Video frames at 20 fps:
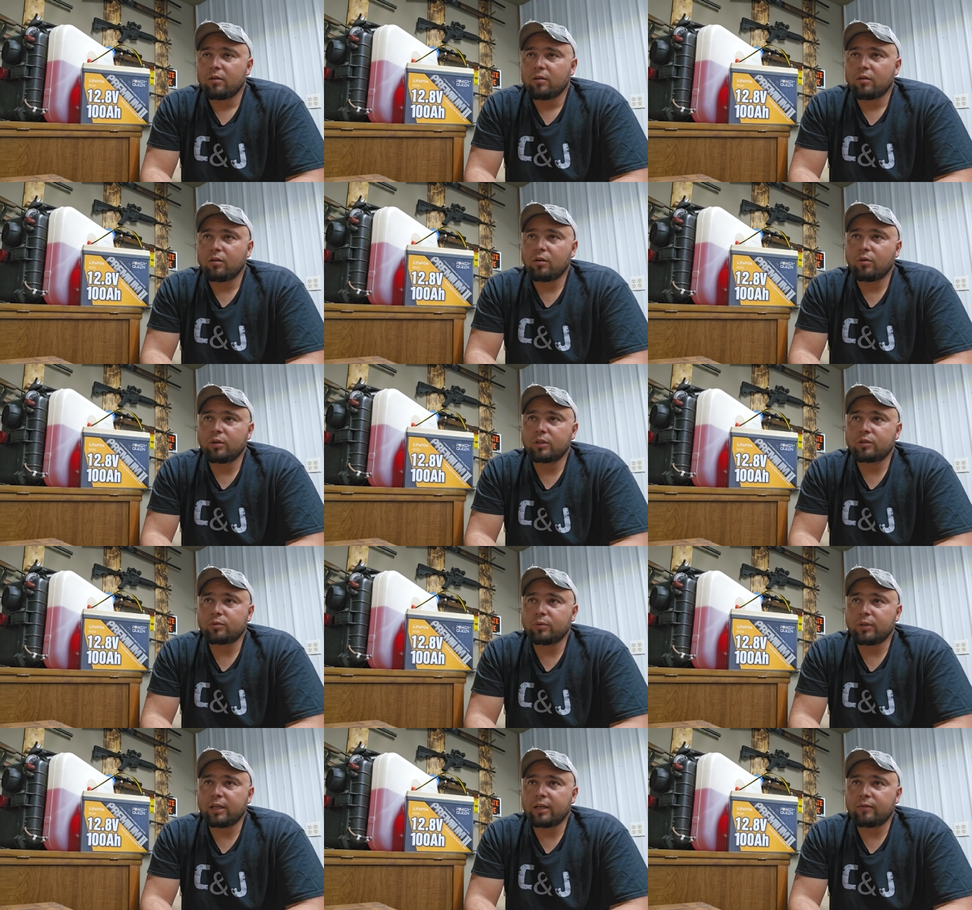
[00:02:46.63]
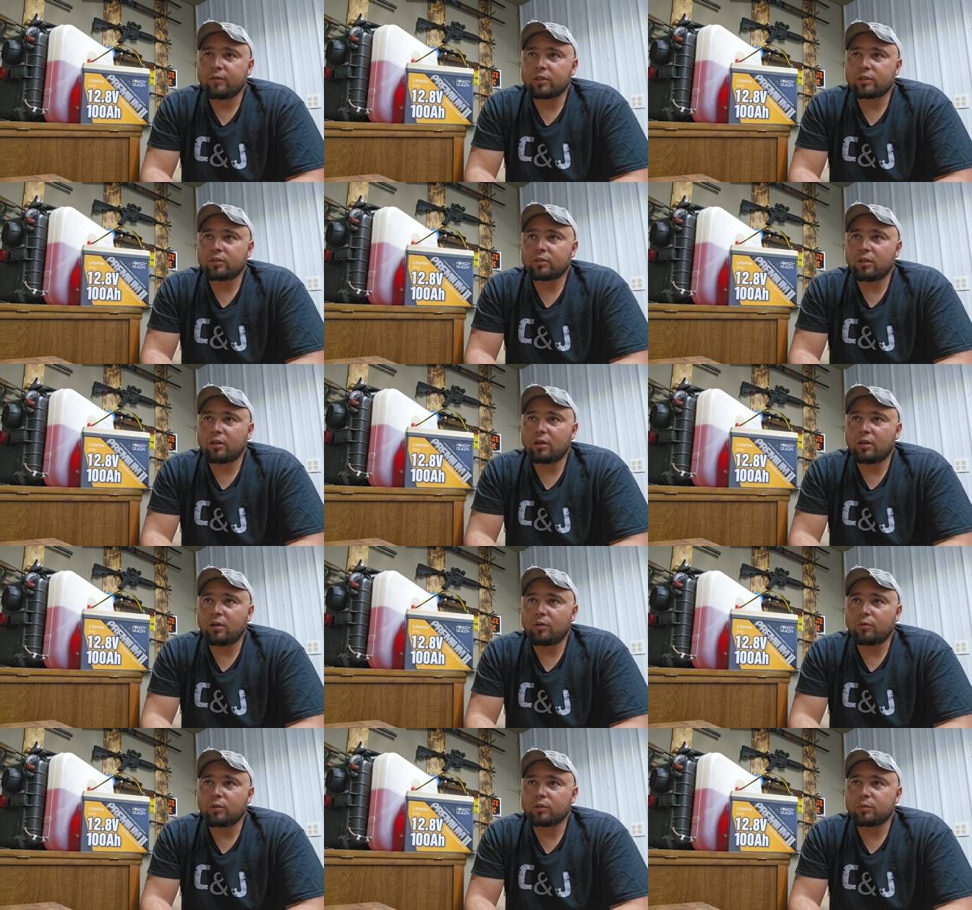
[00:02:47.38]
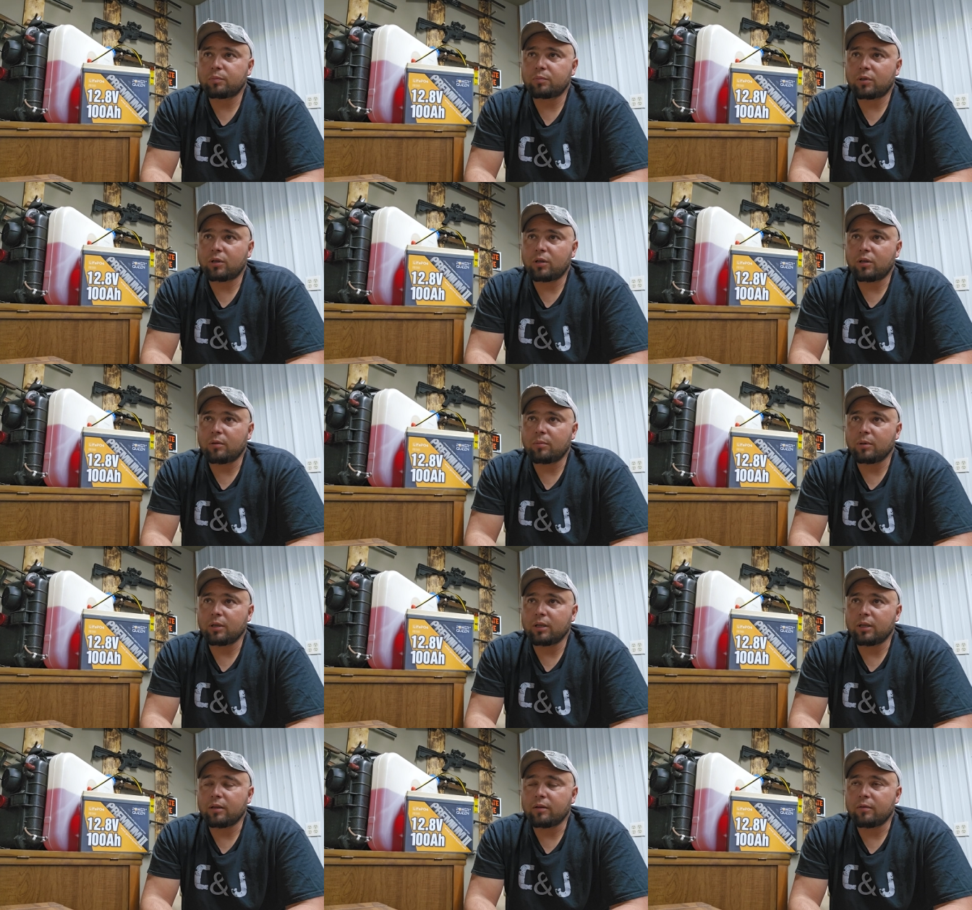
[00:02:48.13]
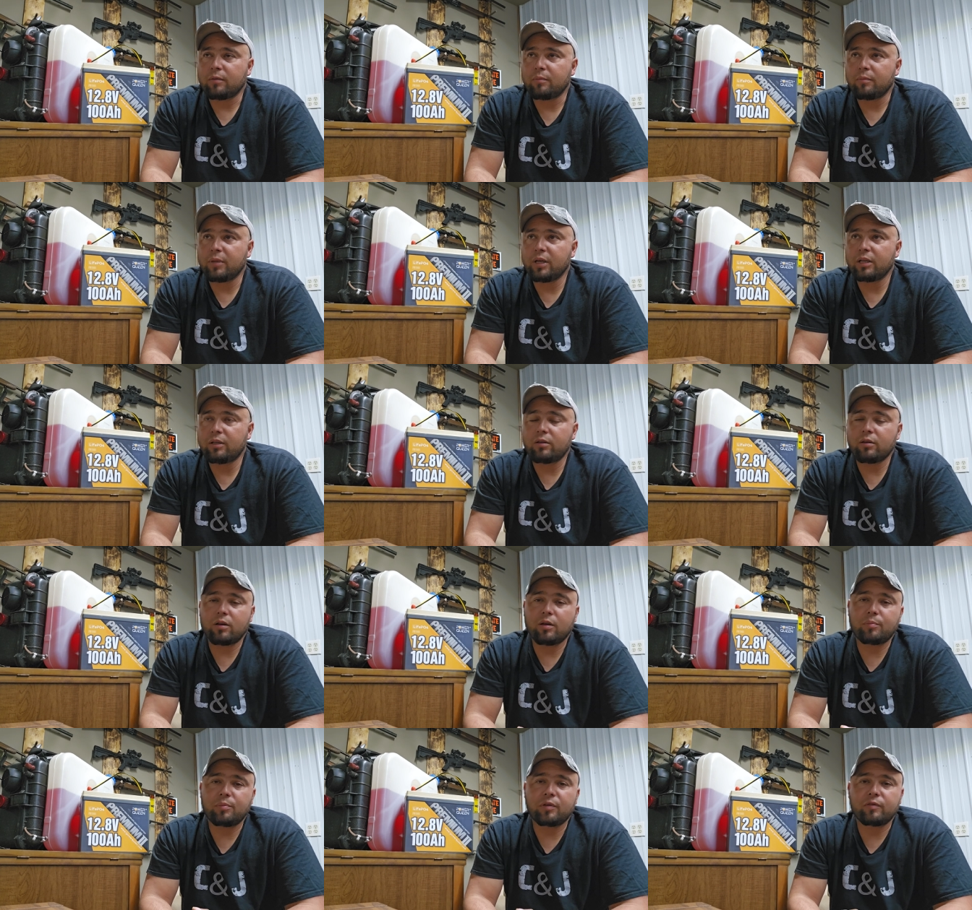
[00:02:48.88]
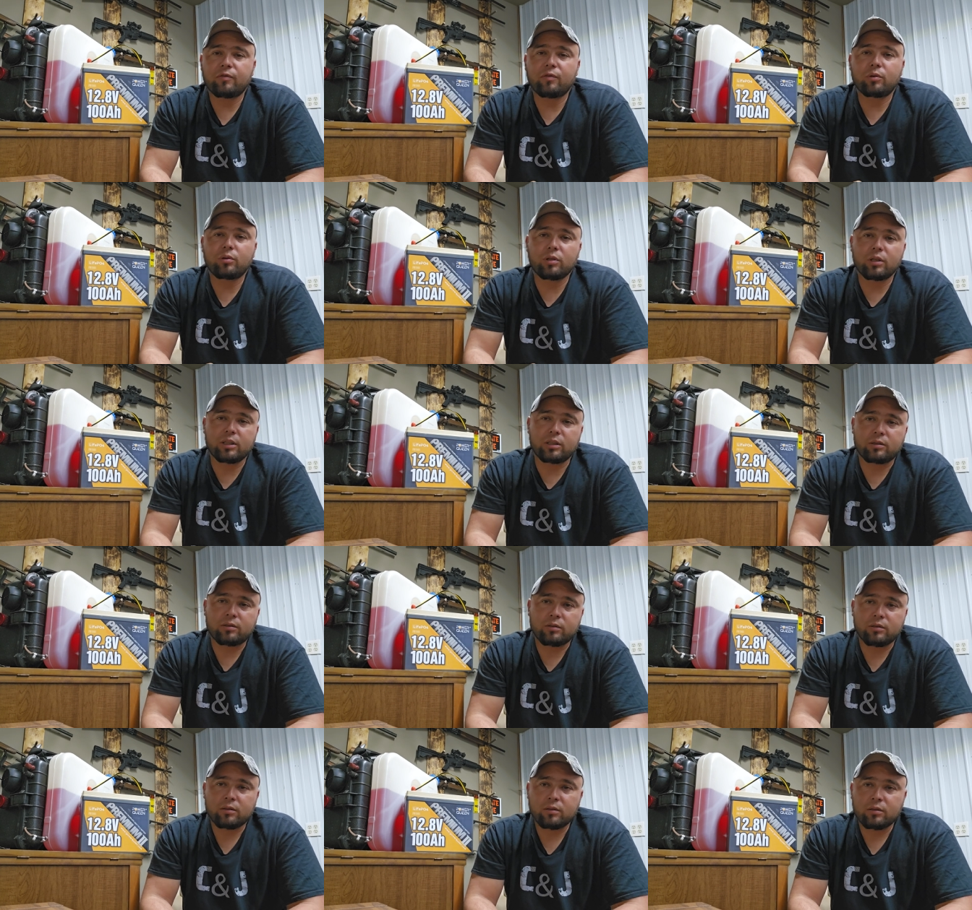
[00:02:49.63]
Lowest we ever saw was probably mid to upper 40s.